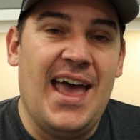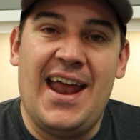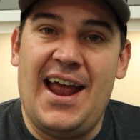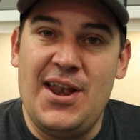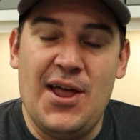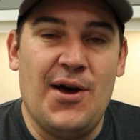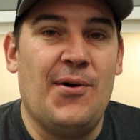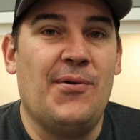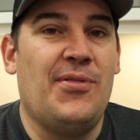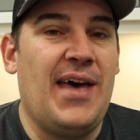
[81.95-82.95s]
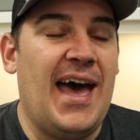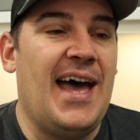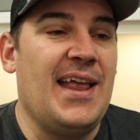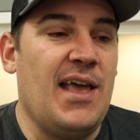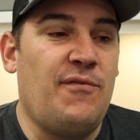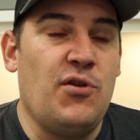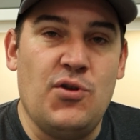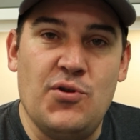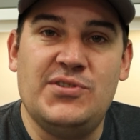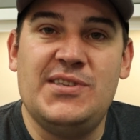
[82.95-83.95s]
And I know that if you
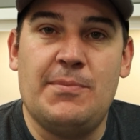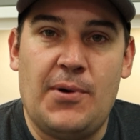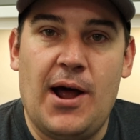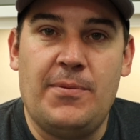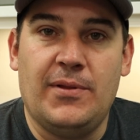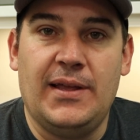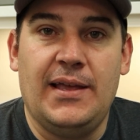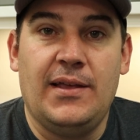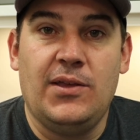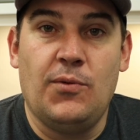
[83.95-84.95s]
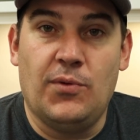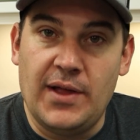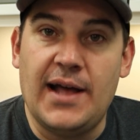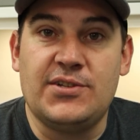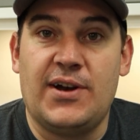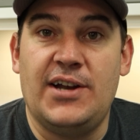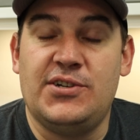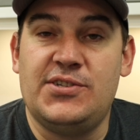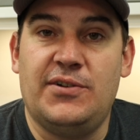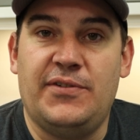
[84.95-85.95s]
use them properly, you will not scratch
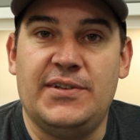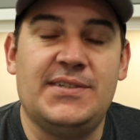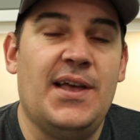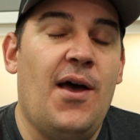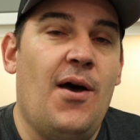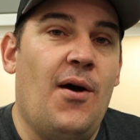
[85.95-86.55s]
your surface.